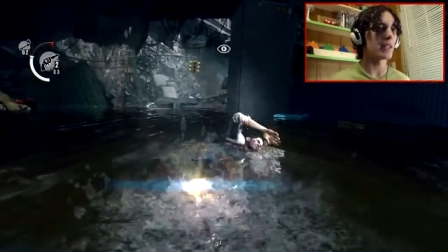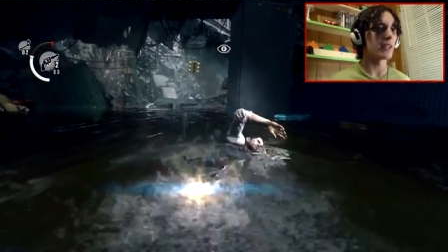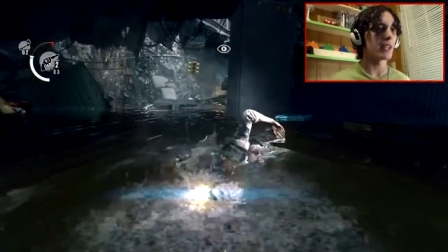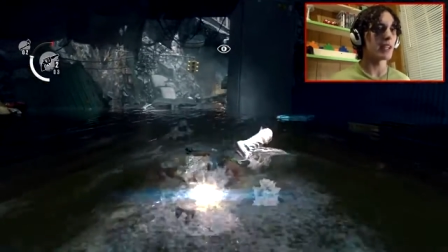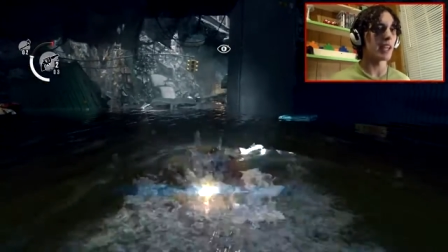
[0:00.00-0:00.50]
me
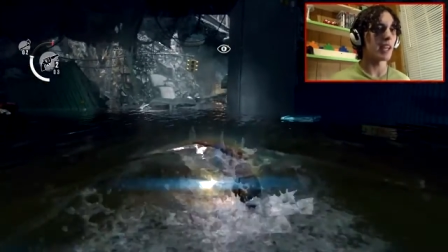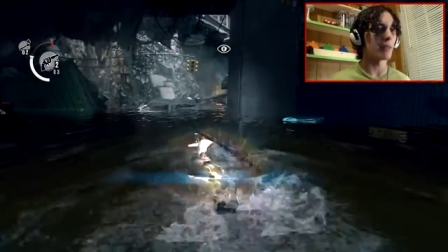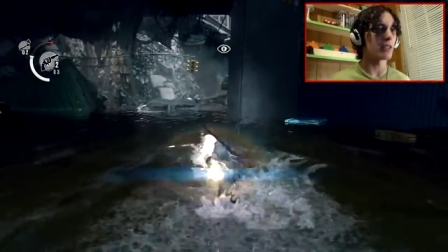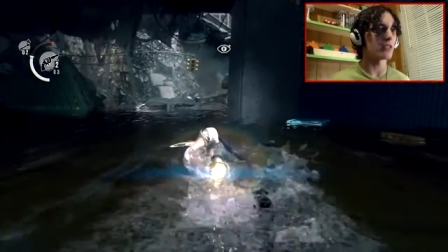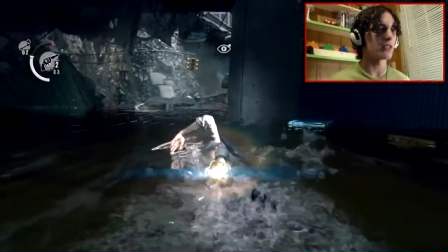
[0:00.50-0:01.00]
killed in a
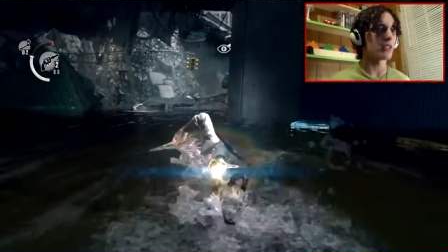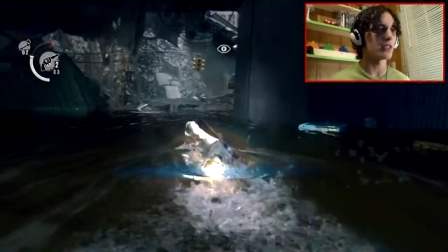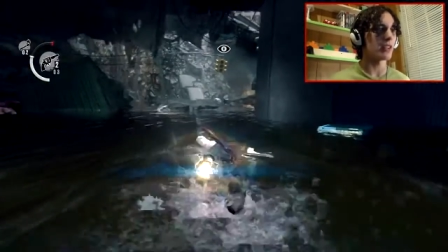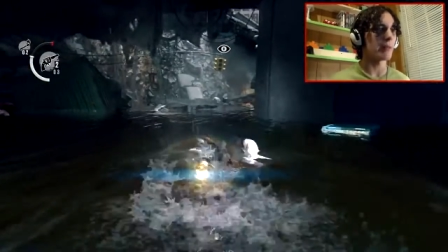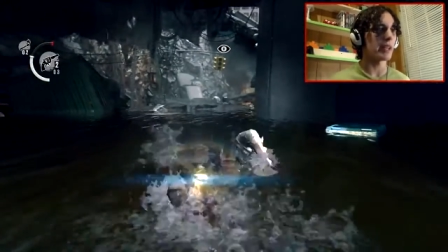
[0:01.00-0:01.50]
game. This is a
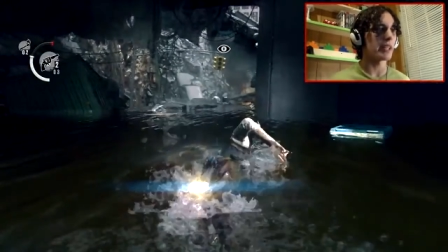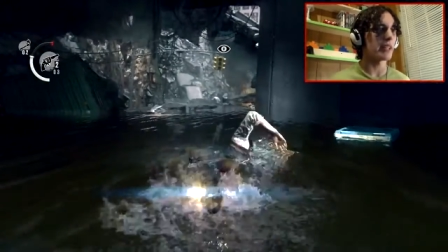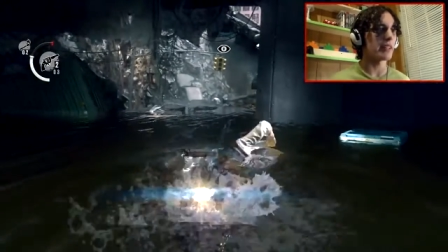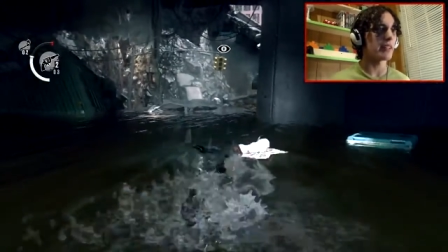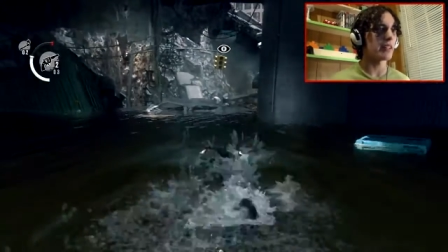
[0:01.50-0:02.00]
dumb
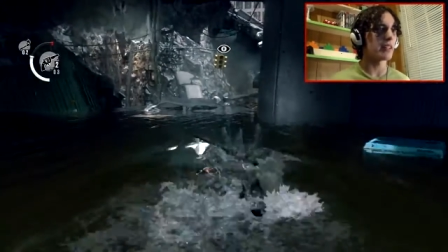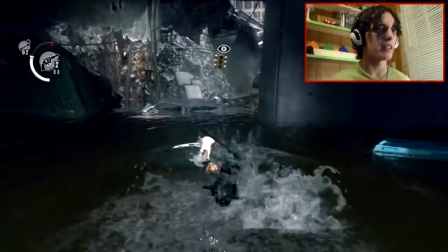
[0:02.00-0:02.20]
idea.